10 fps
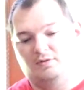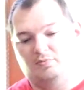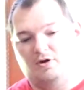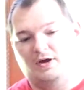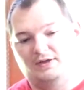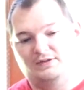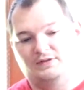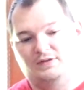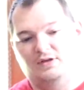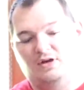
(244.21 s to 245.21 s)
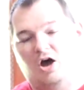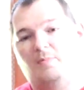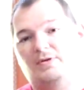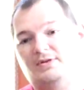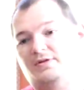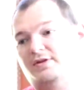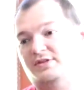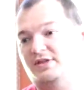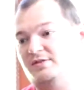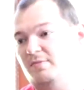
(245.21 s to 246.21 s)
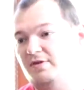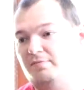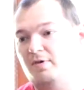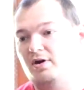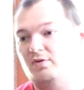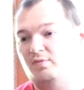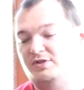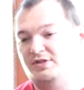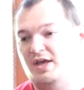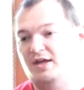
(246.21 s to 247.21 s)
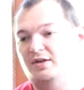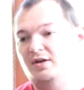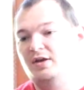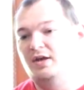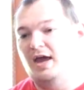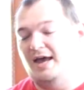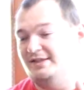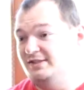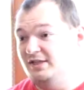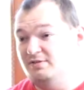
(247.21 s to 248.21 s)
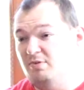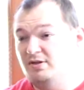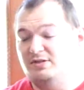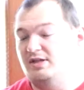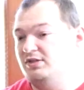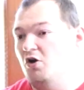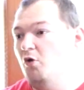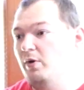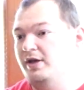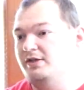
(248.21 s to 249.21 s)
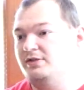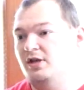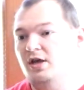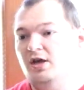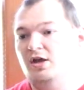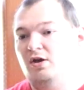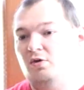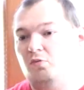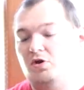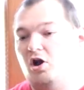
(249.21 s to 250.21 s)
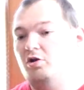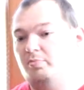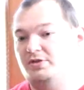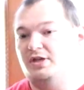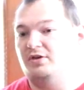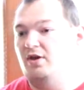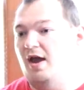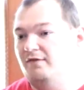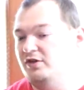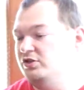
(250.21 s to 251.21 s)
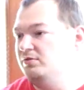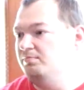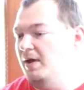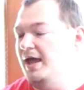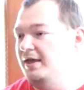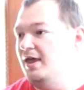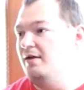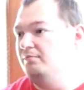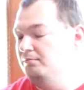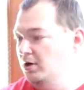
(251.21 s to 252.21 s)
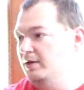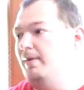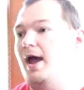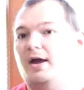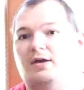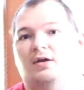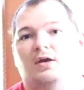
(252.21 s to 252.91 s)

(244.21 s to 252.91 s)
the price up until the 6-month mark, which then at 6 months, it's always 100% you have to pay that money back.